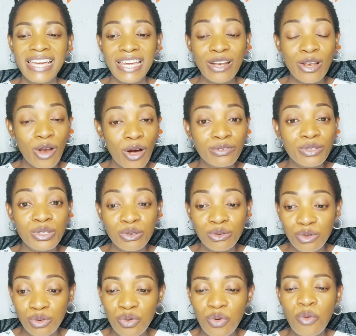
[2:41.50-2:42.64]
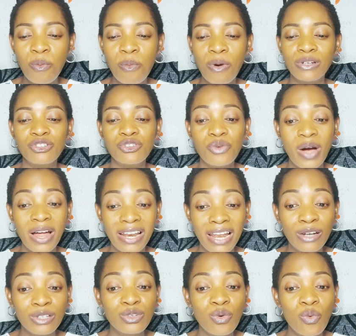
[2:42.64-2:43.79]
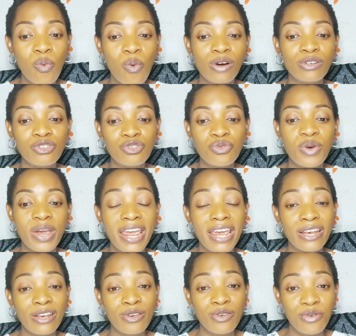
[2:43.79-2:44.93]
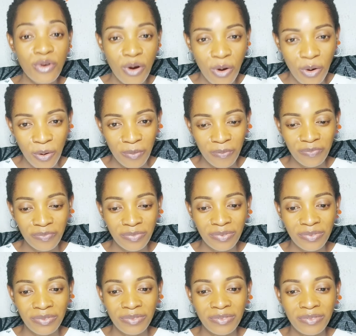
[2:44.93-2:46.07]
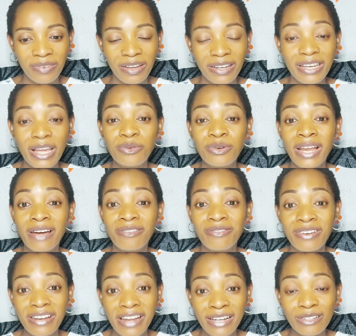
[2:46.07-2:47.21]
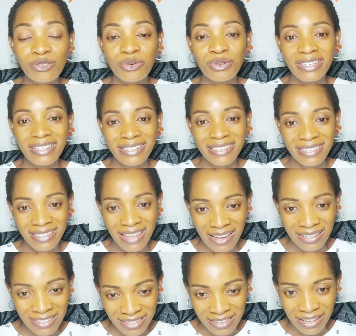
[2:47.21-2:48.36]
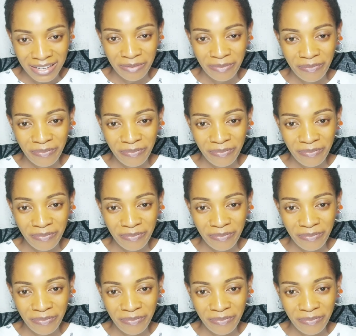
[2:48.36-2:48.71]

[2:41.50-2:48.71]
He loves you too much to allow you walk through a door that would have led to disaster.